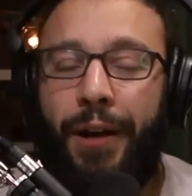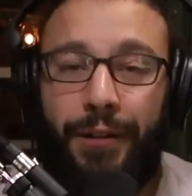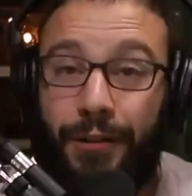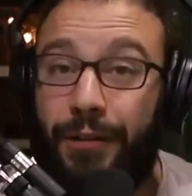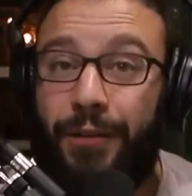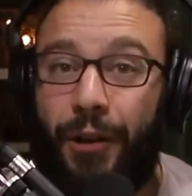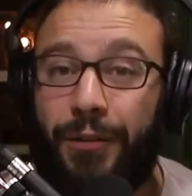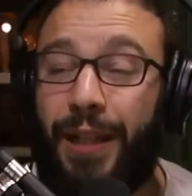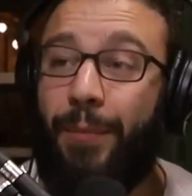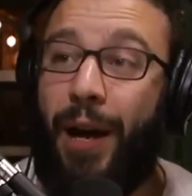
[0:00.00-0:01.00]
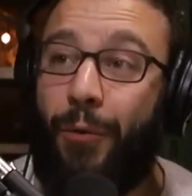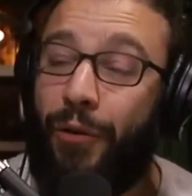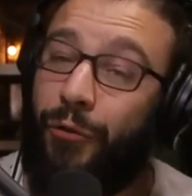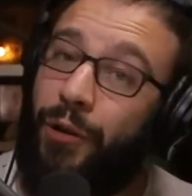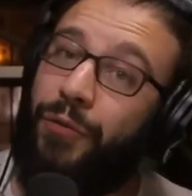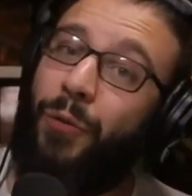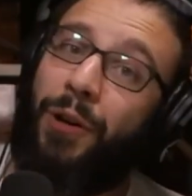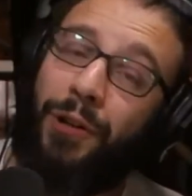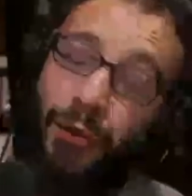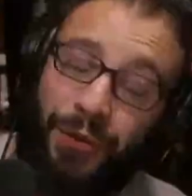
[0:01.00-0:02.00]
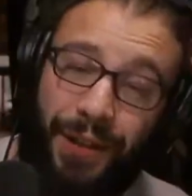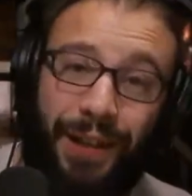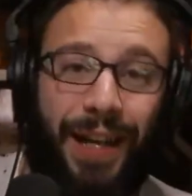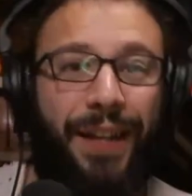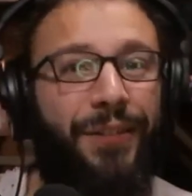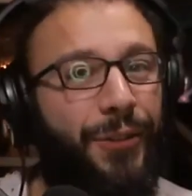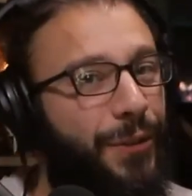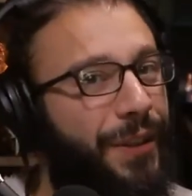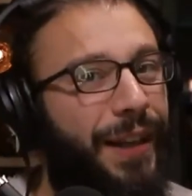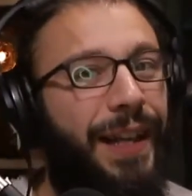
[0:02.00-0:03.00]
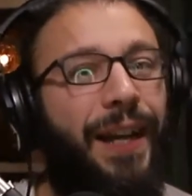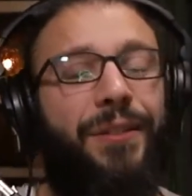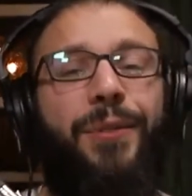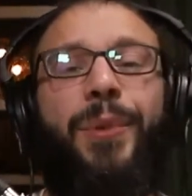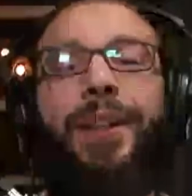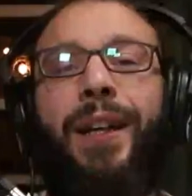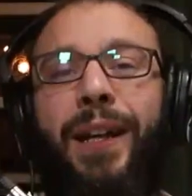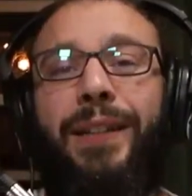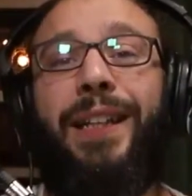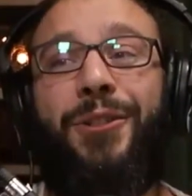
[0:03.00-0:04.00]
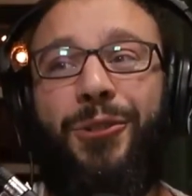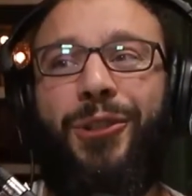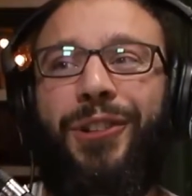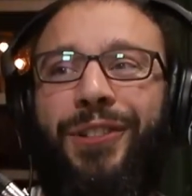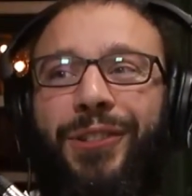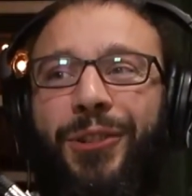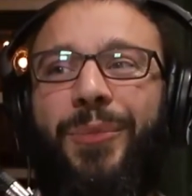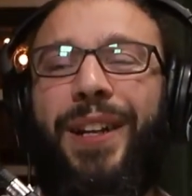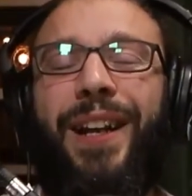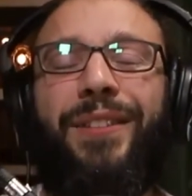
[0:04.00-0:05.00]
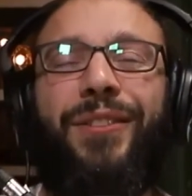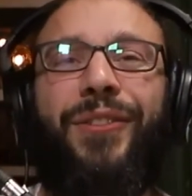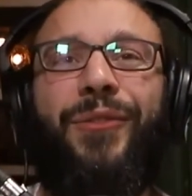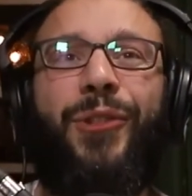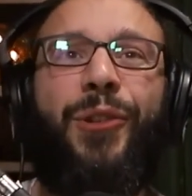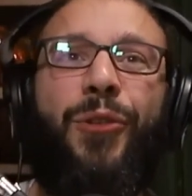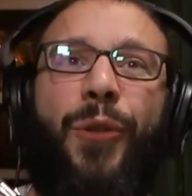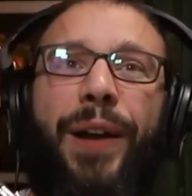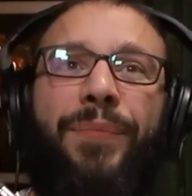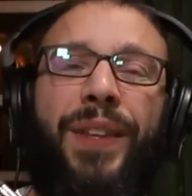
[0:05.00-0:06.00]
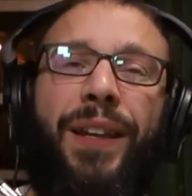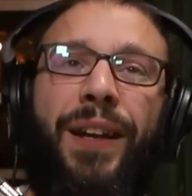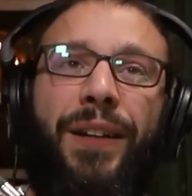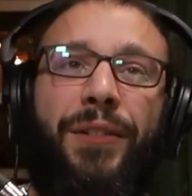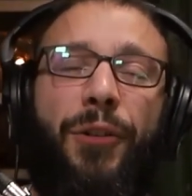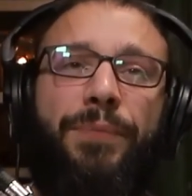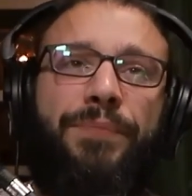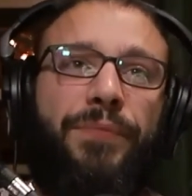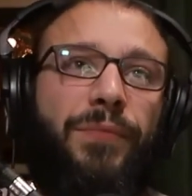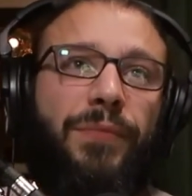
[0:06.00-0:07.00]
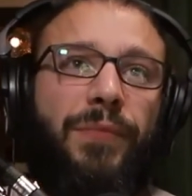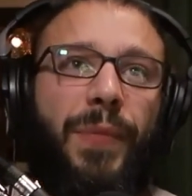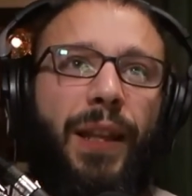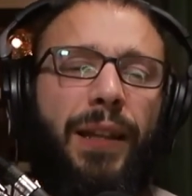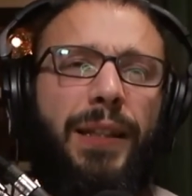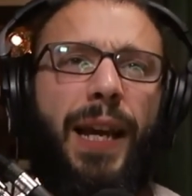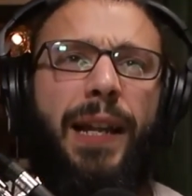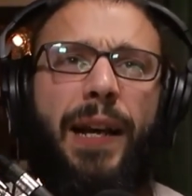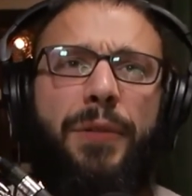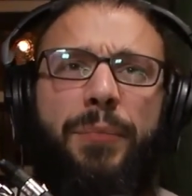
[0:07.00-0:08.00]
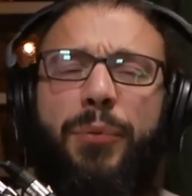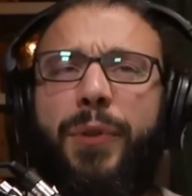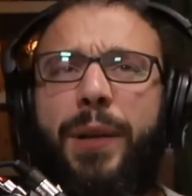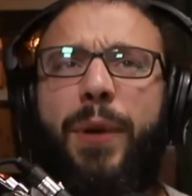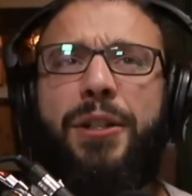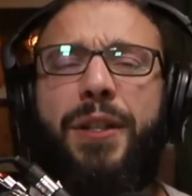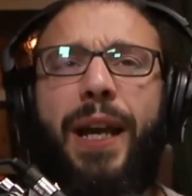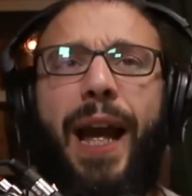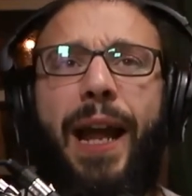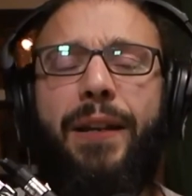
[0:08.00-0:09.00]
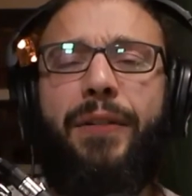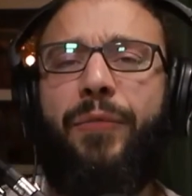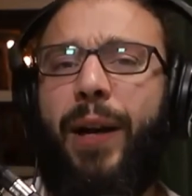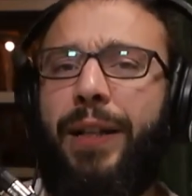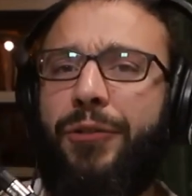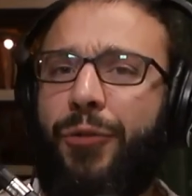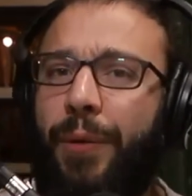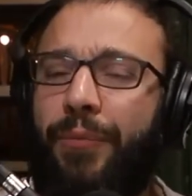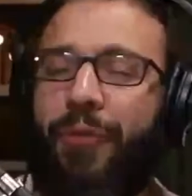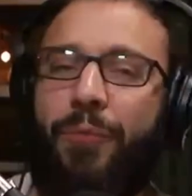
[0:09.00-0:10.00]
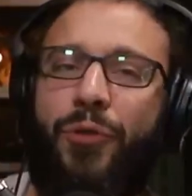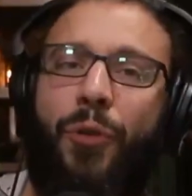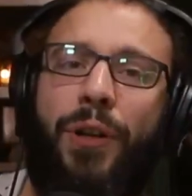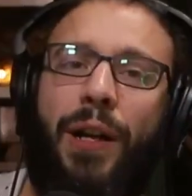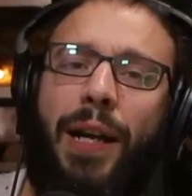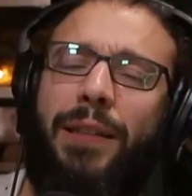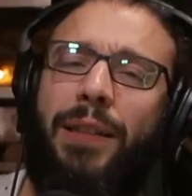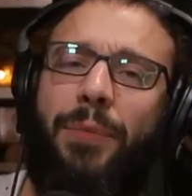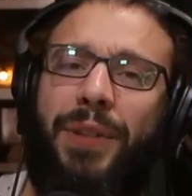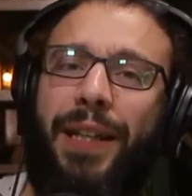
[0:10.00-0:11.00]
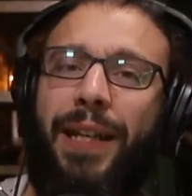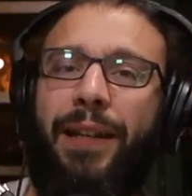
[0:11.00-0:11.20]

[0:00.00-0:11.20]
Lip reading: don't take my word for it. If you want to go inside a castle, go inside a castle. But they do look a little bit nicer from further away. So yeah, that was pretty much the end of my trip from Jordan. I ended up taking